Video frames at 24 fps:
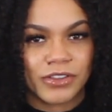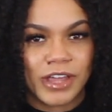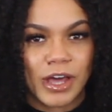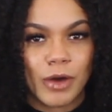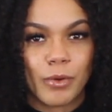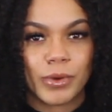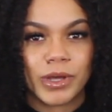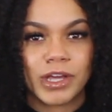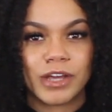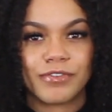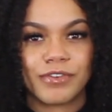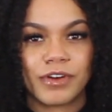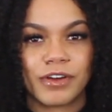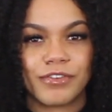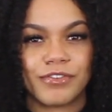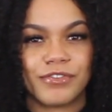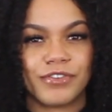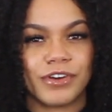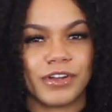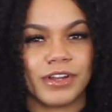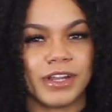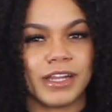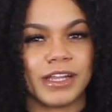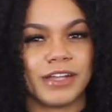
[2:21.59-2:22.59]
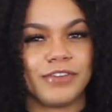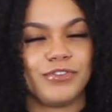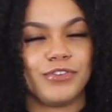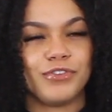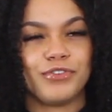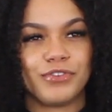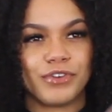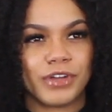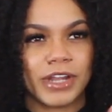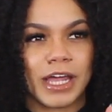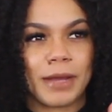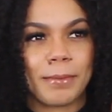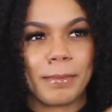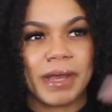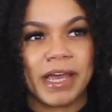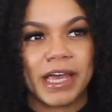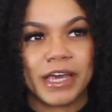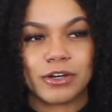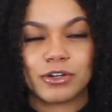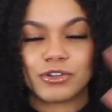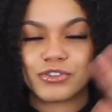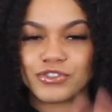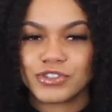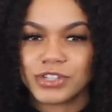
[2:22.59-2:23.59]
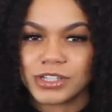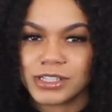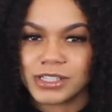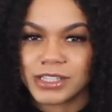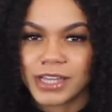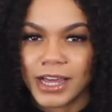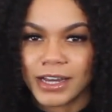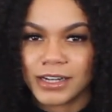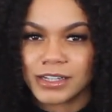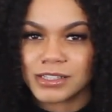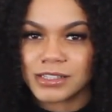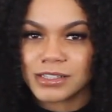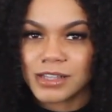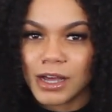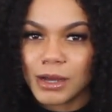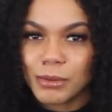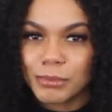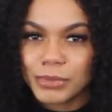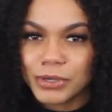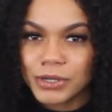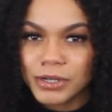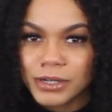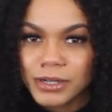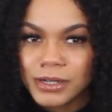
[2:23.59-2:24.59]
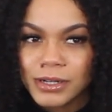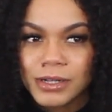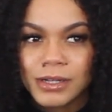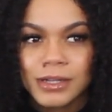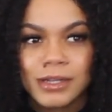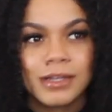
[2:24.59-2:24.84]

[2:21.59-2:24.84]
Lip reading: That way, if you feel like my energy is kind of somber,